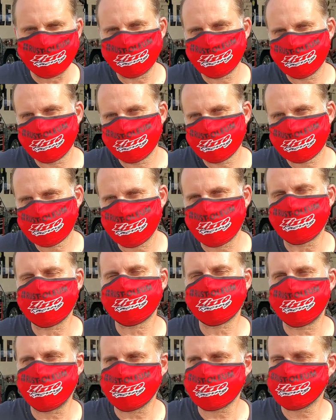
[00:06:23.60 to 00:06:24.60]
at
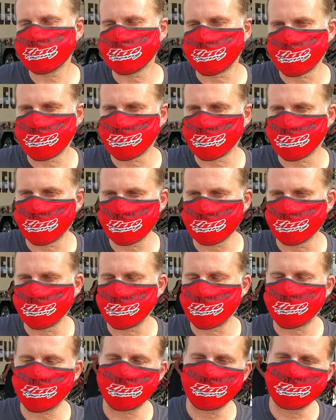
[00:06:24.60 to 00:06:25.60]
10 o'clock tomorrow morning
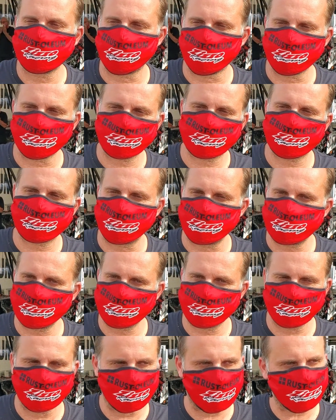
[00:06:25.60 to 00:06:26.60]
will be pretty darn
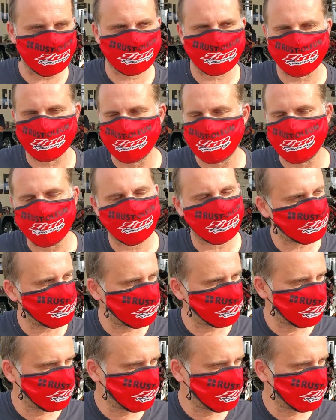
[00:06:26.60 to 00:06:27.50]
exciting. And then after that,